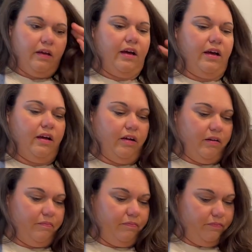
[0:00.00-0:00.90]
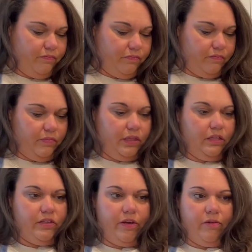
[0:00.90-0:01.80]

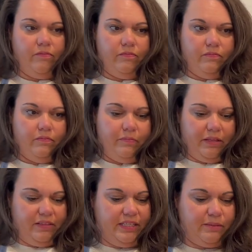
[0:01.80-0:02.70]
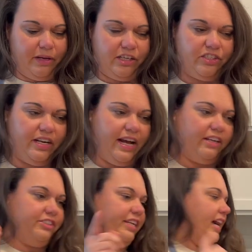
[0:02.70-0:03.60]
so about this much. And
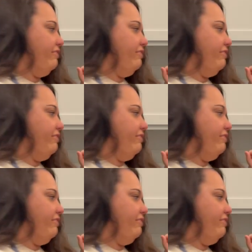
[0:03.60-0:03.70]
actually, I